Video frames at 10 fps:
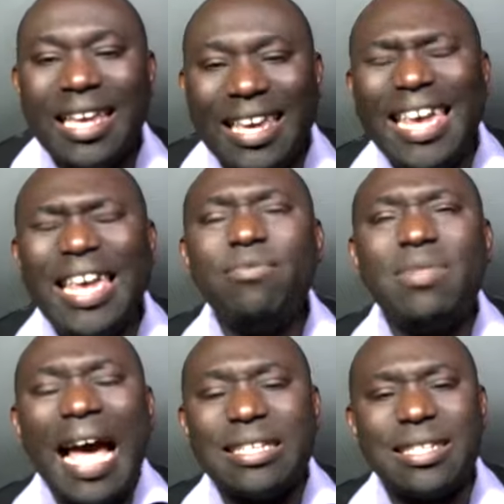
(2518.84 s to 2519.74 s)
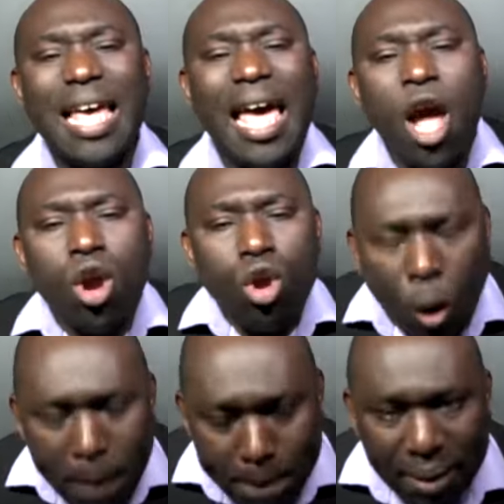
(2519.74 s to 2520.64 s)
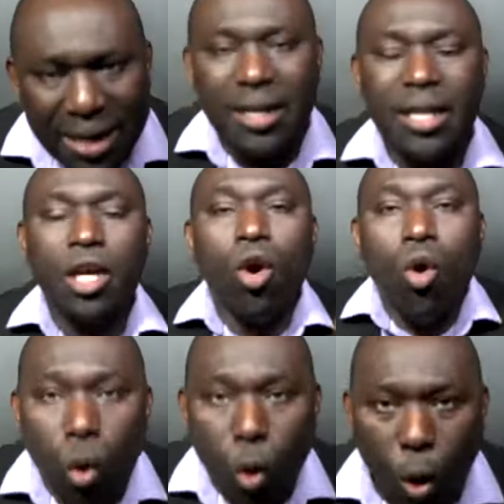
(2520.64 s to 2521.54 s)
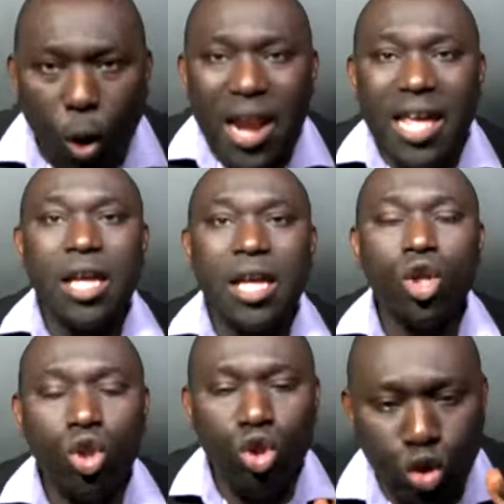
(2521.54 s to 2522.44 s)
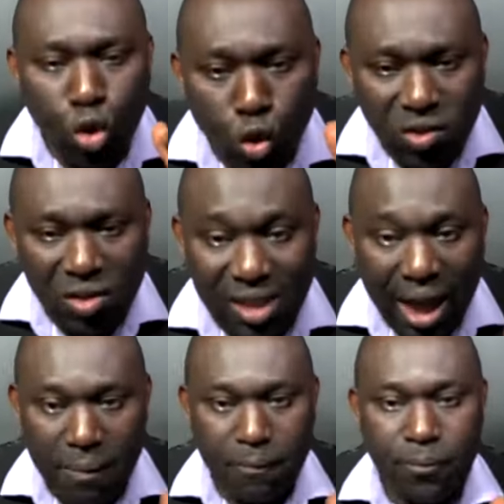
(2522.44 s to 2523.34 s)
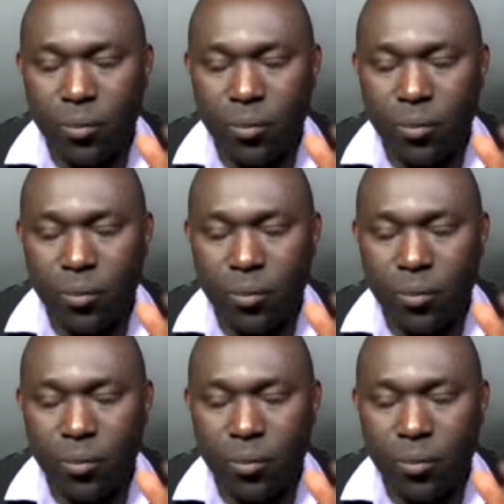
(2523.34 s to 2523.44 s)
Give thyself completely, wholly to them.